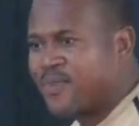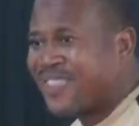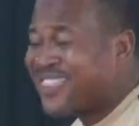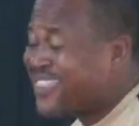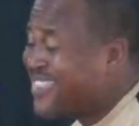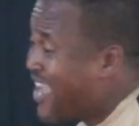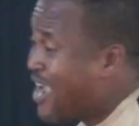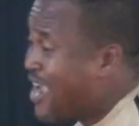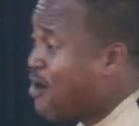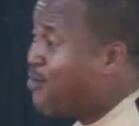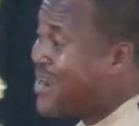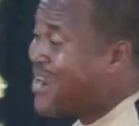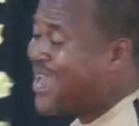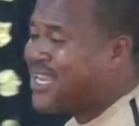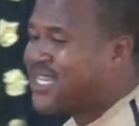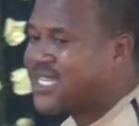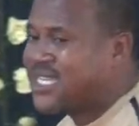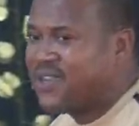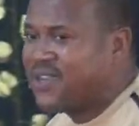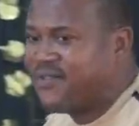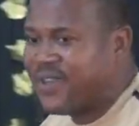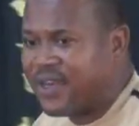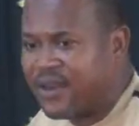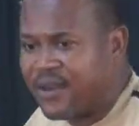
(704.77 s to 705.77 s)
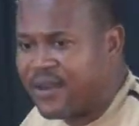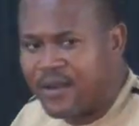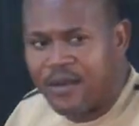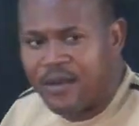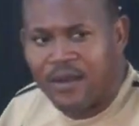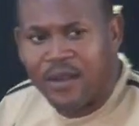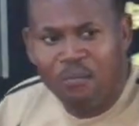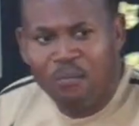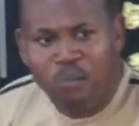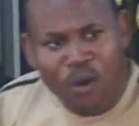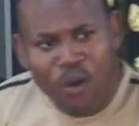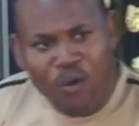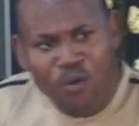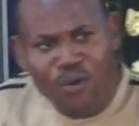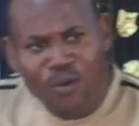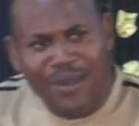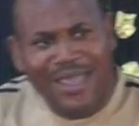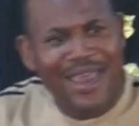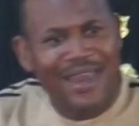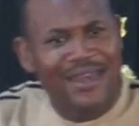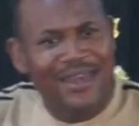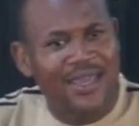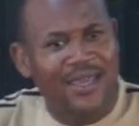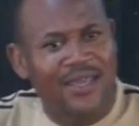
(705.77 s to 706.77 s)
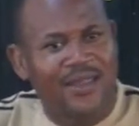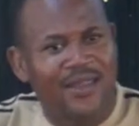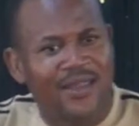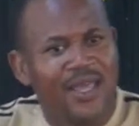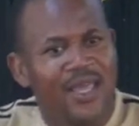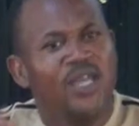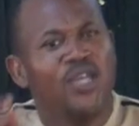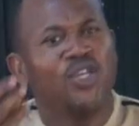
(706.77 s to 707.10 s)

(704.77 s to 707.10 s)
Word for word: They will achieve it. But look at this.